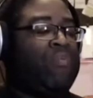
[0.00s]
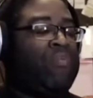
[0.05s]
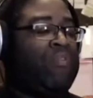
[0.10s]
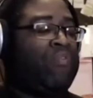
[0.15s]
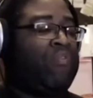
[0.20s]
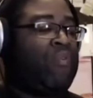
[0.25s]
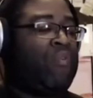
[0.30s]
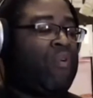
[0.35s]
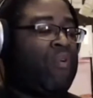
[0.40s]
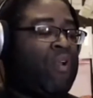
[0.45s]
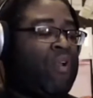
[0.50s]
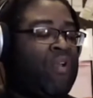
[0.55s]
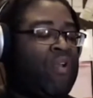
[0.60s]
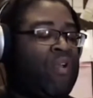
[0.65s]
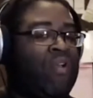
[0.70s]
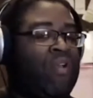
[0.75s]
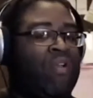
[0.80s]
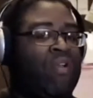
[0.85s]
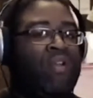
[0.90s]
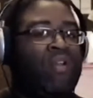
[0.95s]
before.
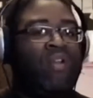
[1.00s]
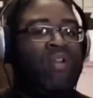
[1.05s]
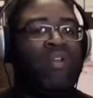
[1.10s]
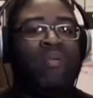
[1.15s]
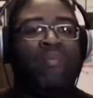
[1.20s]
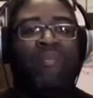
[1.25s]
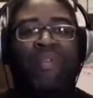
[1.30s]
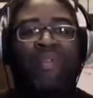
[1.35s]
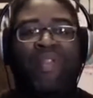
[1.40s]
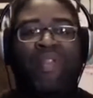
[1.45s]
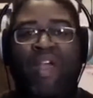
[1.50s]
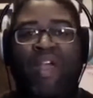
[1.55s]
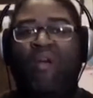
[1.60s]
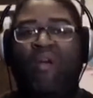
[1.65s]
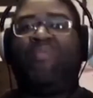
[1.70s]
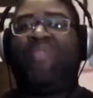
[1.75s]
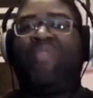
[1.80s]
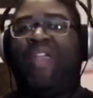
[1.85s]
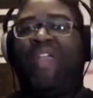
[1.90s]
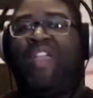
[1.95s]
Mm-hmm. Now I'm
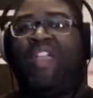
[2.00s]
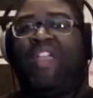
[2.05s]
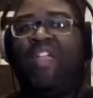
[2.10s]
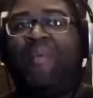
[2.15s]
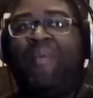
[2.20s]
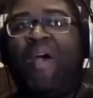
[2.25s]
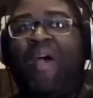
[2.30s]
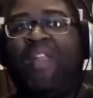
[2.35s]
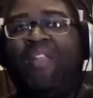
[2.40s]
thinking about